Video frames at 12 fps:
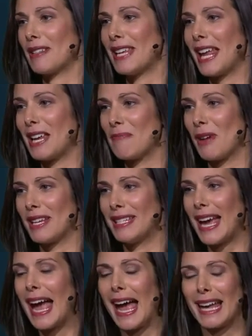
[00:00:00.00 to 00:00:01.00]
telling my
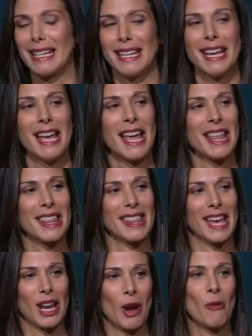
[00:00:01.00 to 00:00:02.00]
dad
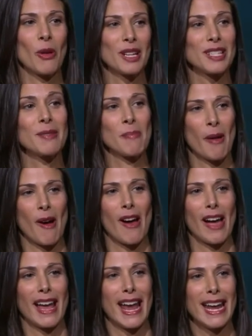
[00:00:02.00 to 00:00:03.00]
that I wanted to
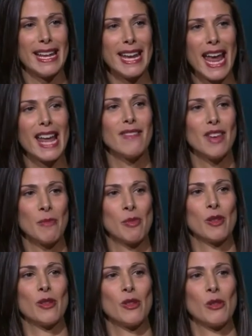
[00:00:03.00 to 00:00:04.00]
buy a navy
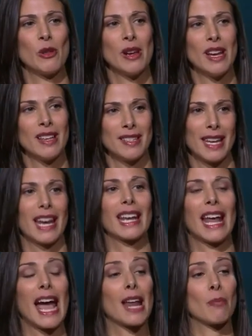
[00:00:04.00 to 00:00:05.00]
blue
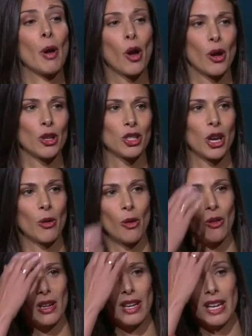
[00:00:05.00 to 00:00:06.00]
second-hand Peugeot
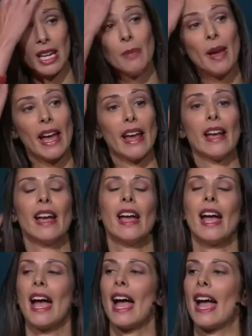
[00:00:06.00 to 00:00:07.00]
on eBay.
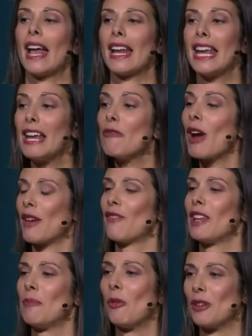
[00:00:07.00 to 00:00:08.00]
And he
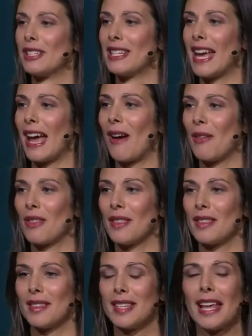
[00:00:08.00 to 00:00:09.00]
rightfully pointed out that
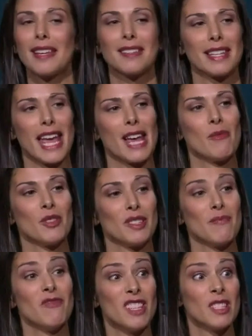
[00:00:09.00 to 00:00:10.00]
the seller's name was
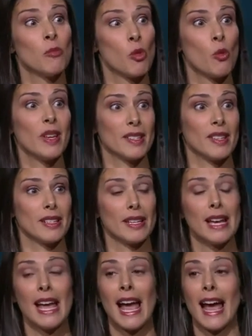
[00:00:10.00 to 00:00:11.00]
Invisible Wizard,
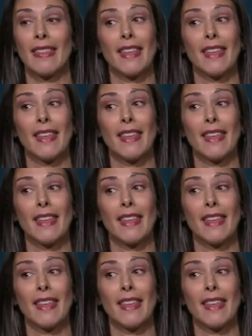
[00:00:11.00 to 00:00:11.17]
and